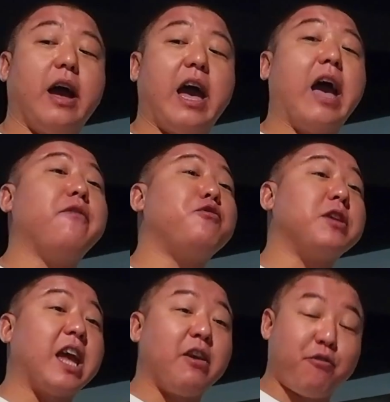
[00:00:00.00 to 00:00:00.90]

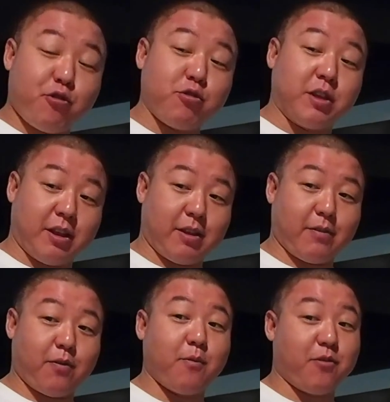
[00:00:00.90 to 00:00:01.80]
everyday food
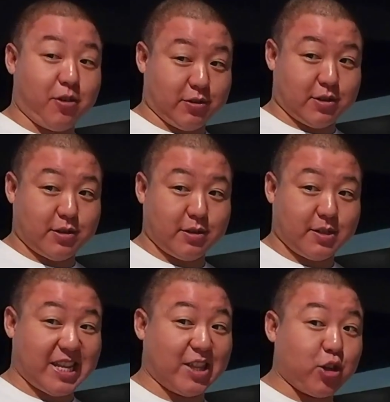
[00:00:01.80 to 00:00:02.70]
from France
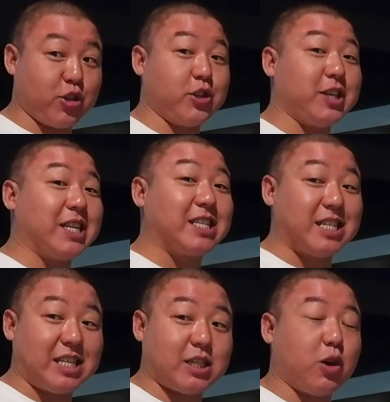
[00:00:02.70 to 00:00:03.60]
that doesn't
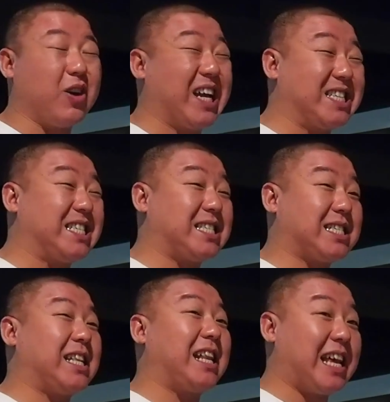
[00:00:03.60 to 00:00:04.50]
exist or exists
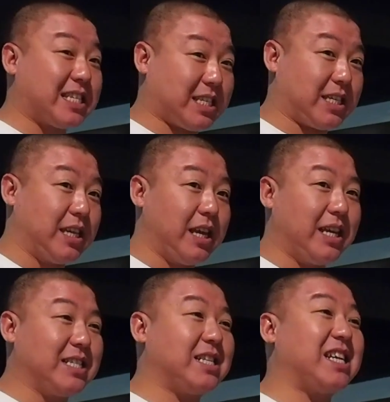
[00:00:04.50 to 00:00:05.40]

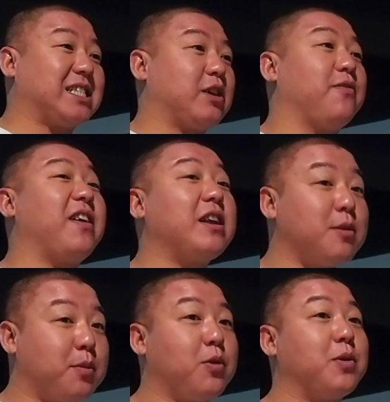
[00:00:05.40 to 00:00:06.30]
is less
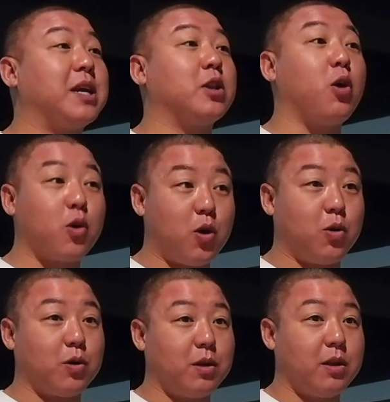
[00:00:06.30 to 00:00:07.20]
available in Hong
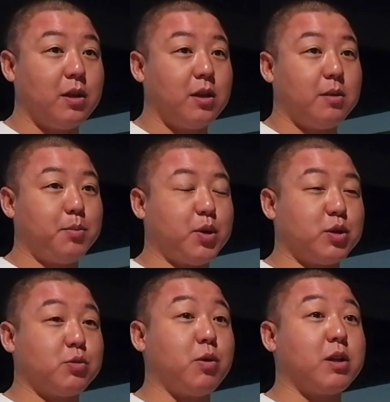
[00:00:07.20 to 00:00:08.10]
Kong,
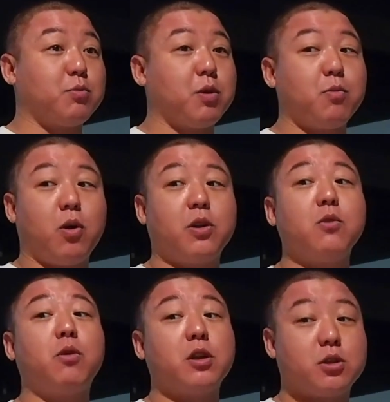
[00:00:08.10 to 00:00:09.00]
because what we only
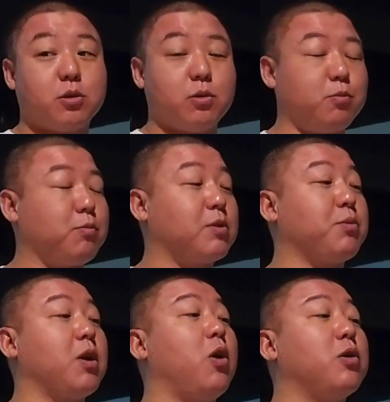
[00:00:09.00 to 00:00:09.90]

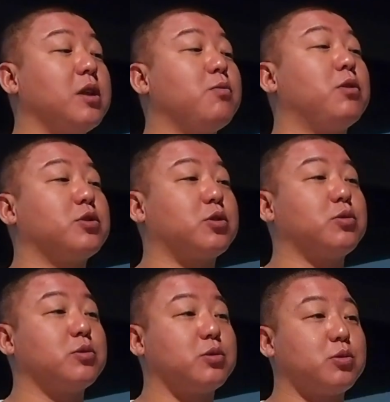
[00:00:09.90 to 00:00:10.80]
want
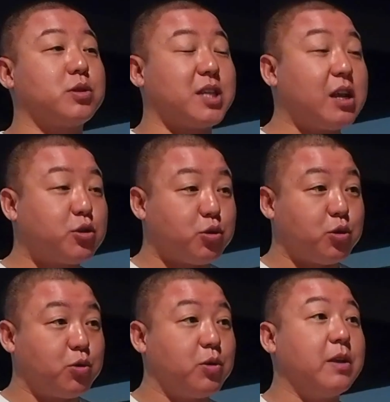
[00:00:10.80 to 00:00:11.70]
to sell to
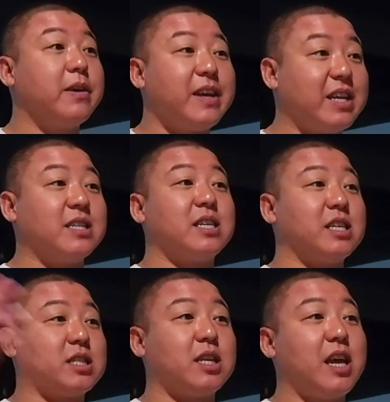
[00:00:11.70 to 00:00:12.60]
you is
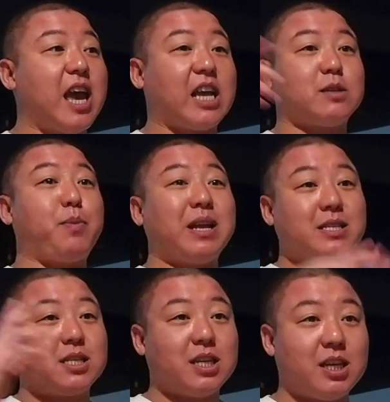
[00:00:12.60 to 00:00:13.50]
this
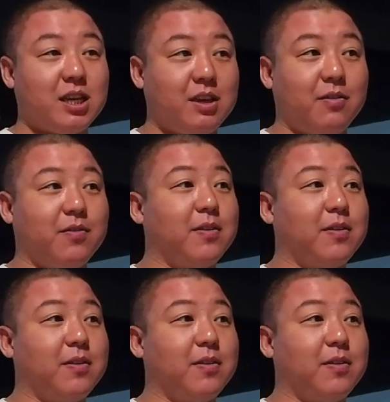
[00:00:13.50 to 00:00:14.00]
expensive